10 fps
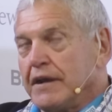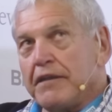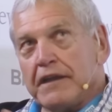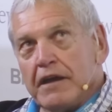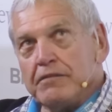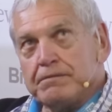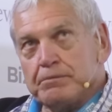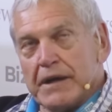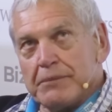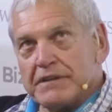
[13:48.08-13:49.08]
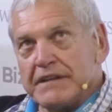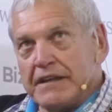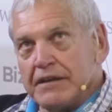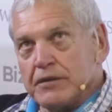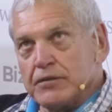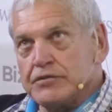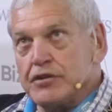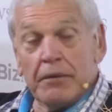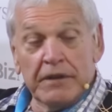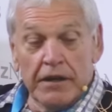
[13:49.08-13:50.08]
and I think I've perhaps done a good
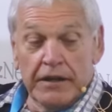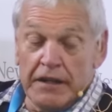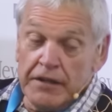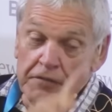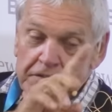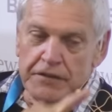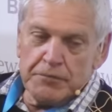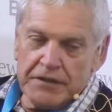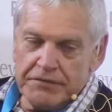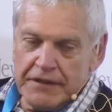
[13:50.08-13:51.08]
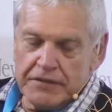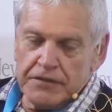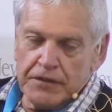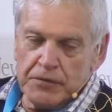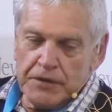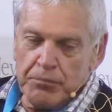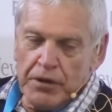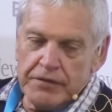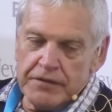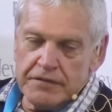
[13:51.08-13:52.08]
job. Oh, and then over and above that, you know, the
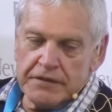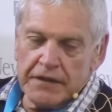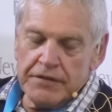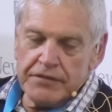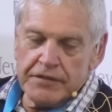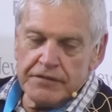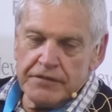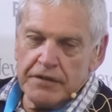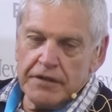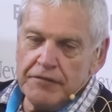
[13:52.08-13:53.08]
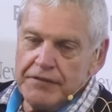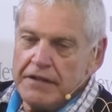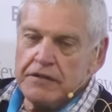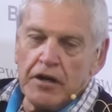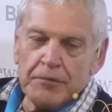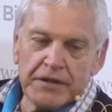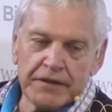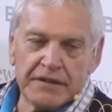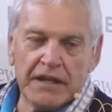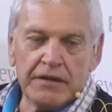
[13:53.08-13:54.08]
policies in the country is if that car
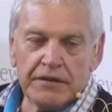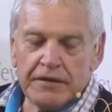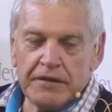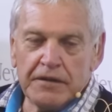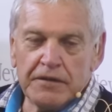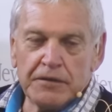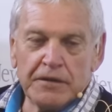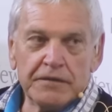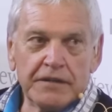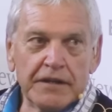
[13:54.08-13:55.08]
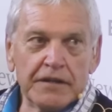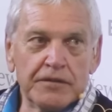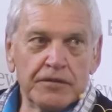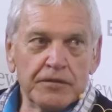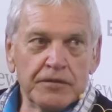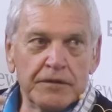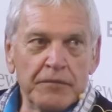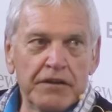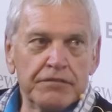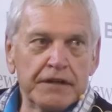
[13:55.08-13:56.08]
breaks down, you know, you don't take it to
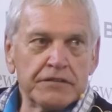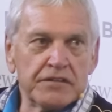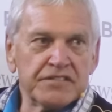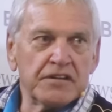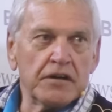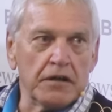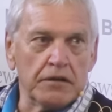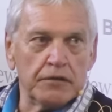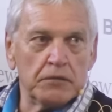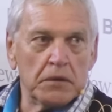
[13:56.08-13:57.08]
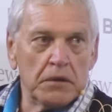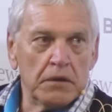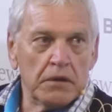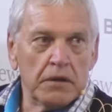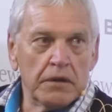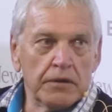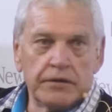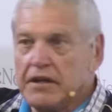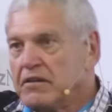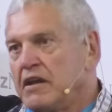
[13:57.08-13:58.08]
the manufacturer's car.
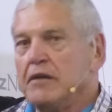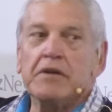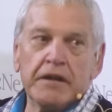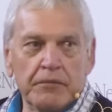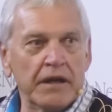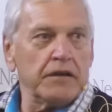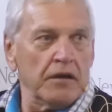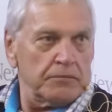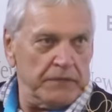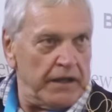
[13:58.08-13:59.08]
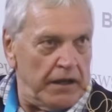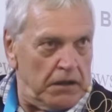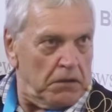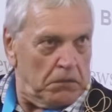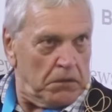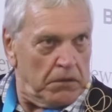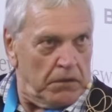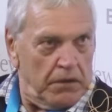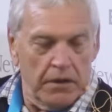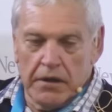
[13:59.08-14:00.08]
You take it to anybody's backyard mechanic.
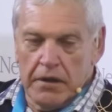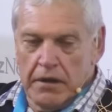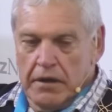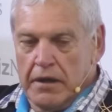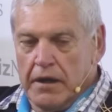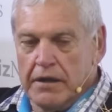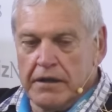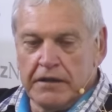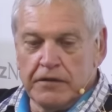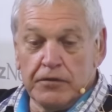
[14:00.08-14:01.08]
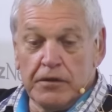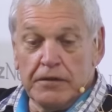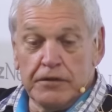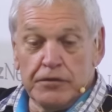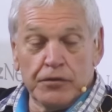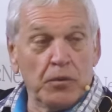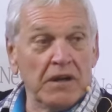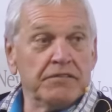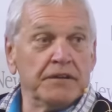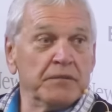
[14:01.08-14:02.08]
And then you don't use a
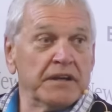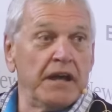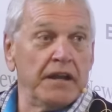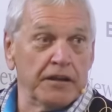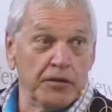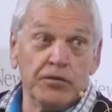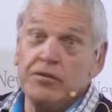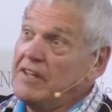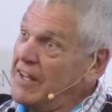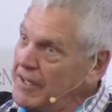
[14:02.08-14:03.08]
qualified mechanic, you use